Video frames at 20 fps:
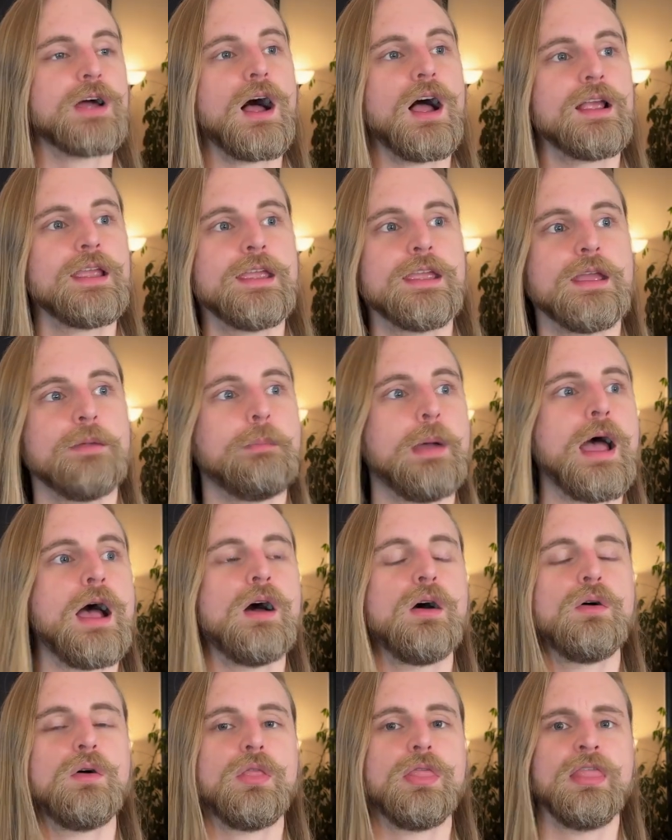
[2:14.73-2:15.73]
talking
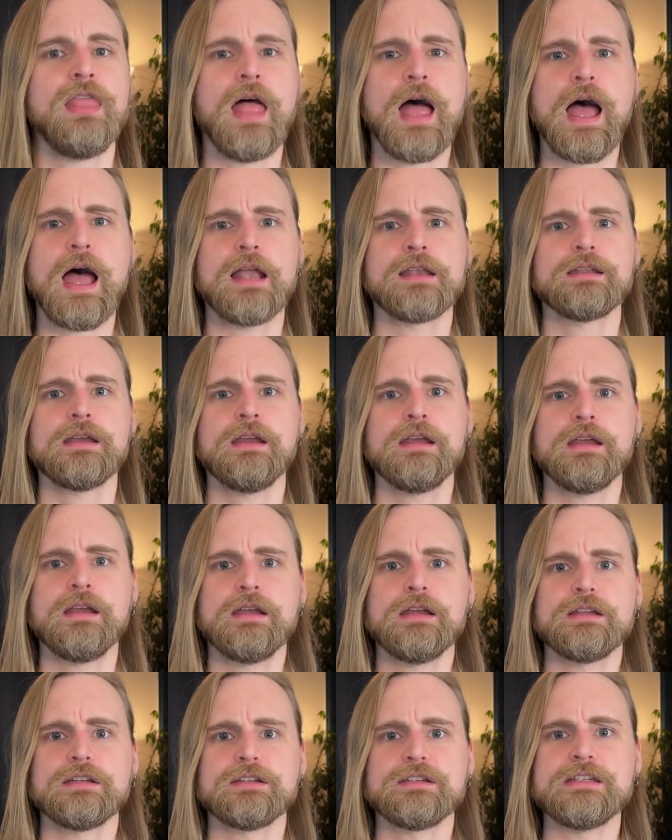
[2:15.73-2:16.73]
about that
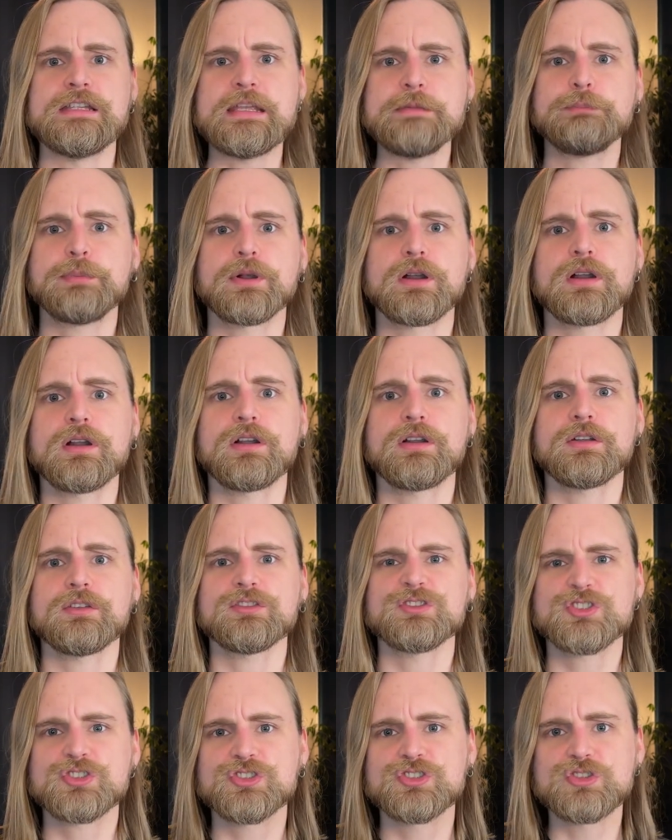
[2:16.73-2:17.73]
deeper
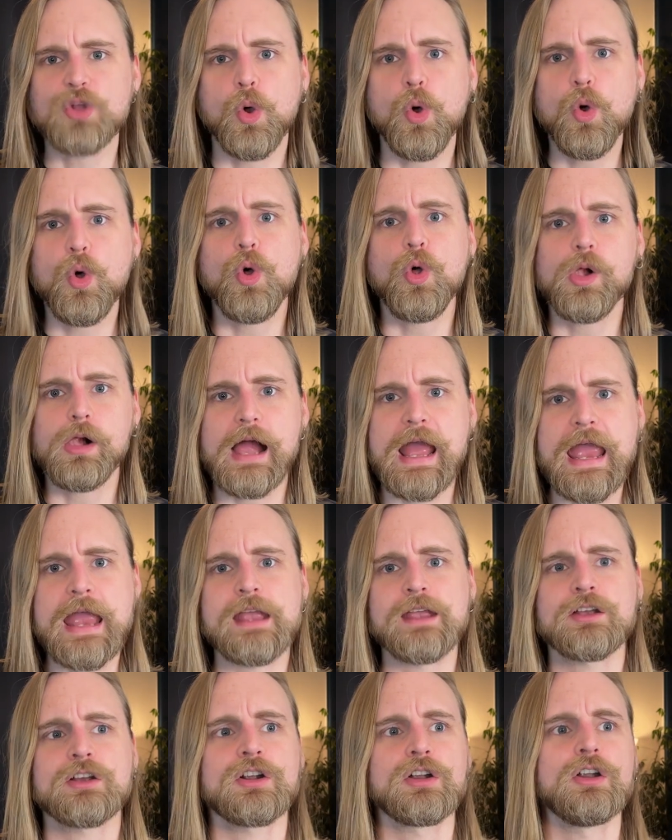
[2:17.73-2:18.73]
soul
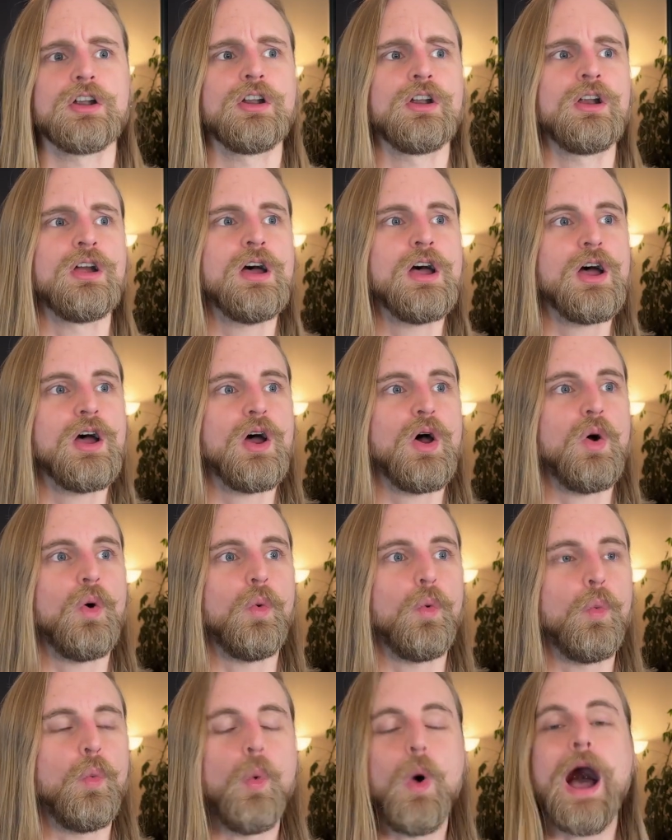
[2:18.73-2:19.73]
anchor.
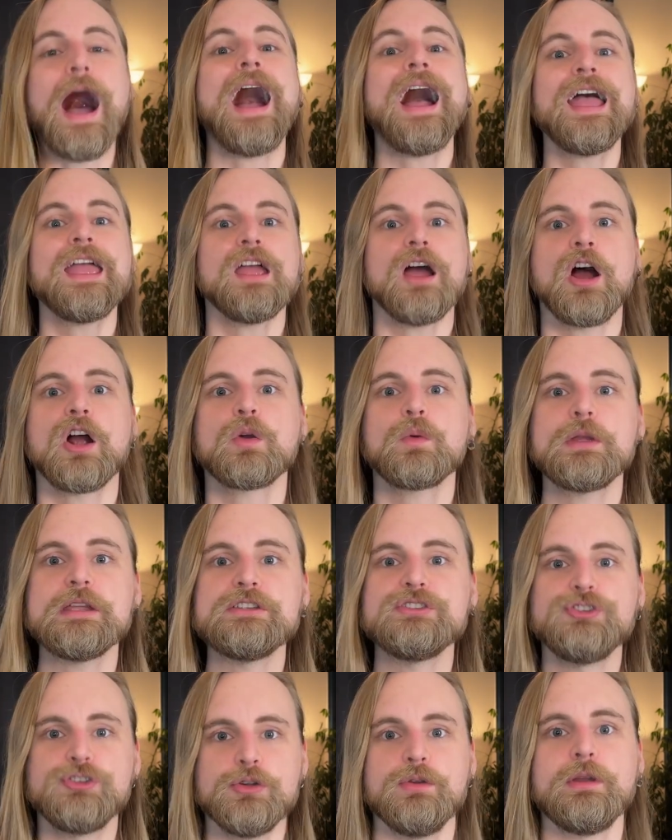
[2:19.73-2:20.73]
Why are
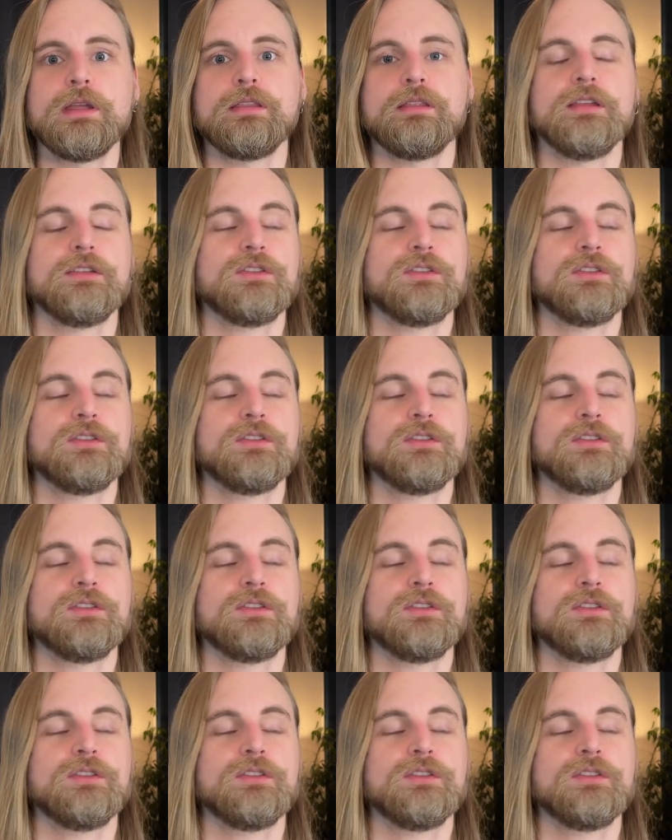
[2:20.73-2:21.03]
we doing